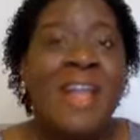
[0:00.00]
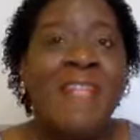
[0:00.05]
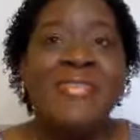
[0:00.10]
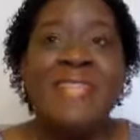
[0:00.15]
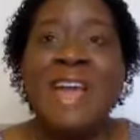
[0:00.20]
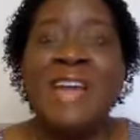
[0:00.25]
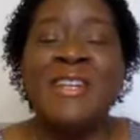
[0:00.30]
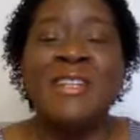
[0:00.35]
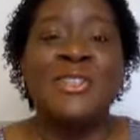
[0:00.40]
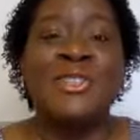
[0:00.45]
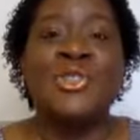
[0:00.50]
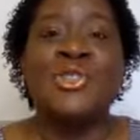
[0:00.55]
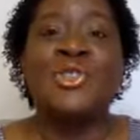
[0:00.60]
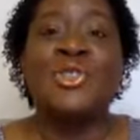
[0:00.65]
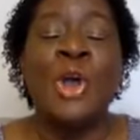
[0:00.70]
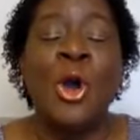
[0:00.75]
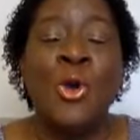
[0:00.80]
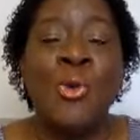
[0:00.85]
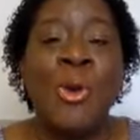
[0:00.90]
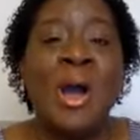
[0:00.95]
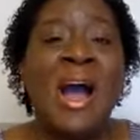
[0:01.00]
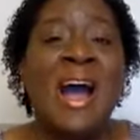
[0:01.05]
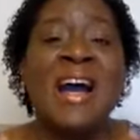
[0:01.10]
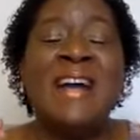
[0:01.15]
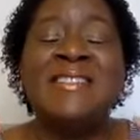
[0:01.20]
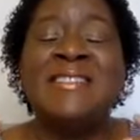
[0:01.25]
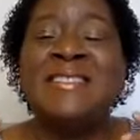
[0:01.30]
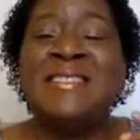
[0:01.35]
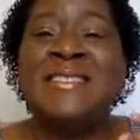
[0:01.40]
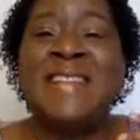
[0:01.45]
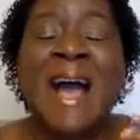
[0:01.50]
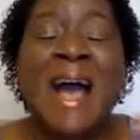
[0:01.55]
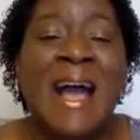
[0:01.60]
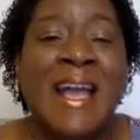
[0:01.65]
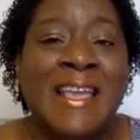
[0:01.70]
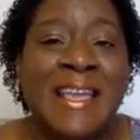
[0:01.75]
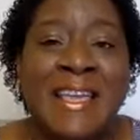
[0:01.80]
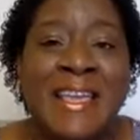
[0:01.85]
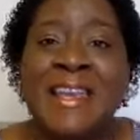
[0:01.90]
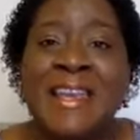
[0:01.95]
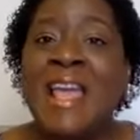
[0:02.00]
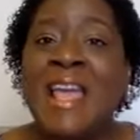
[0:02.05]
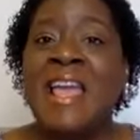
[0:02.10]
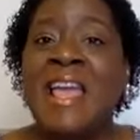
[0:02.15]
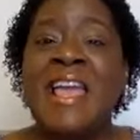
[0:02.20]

that is so undying.